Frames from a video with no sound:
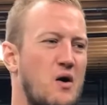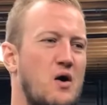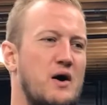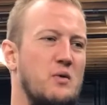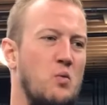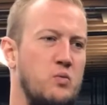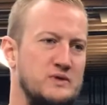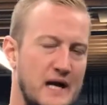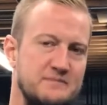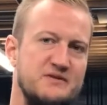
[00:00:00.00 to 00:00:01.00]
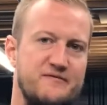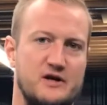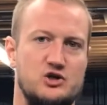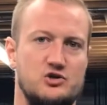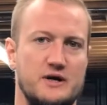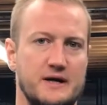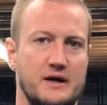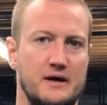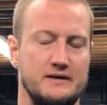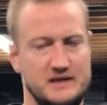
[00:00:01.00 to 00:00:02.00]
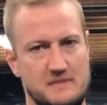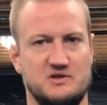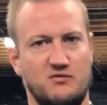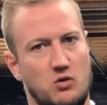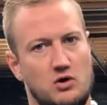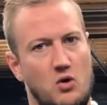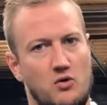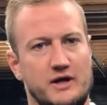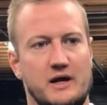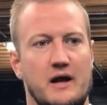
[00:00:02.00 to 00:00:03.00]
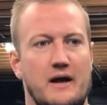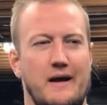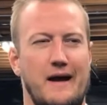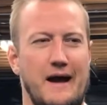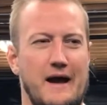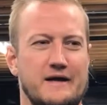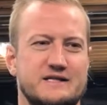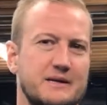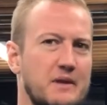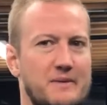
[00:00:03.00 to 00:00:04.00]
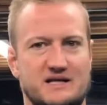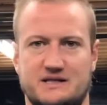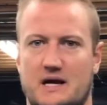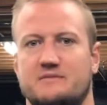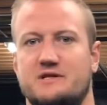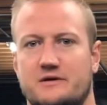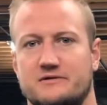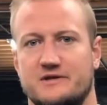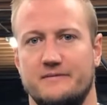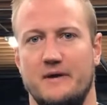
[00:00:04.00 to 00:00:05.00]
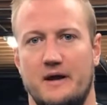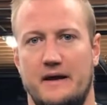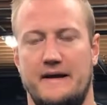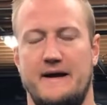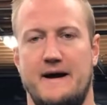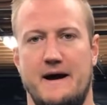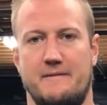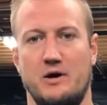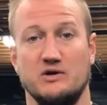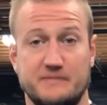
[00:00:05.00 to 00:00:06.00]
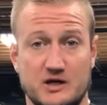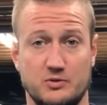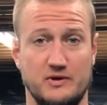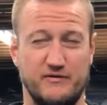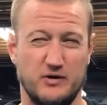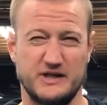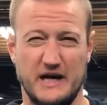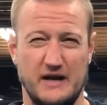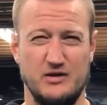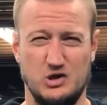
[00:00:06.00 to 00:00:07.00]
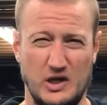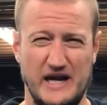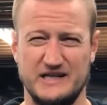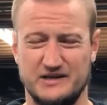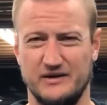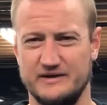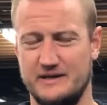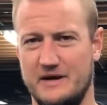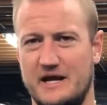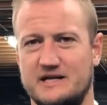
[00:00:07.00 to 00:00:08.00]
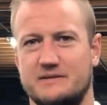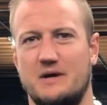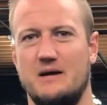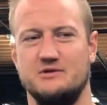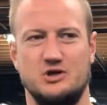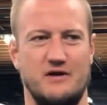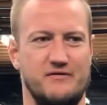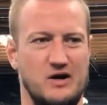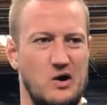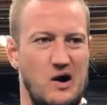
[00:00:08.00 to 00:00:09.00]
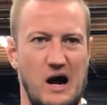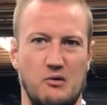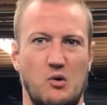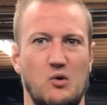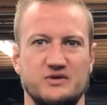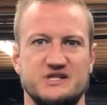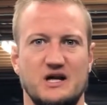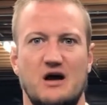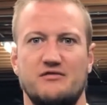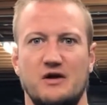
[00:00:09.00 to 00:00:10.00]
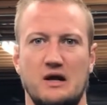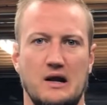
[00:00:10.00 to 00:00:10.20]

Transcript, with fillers: on types of fixturing, types of work holding, and some of the best times to use them. Um, I know especially when you're first getting in the trade, it's a little intimidating sometimes to try to figure out how to hold stuff.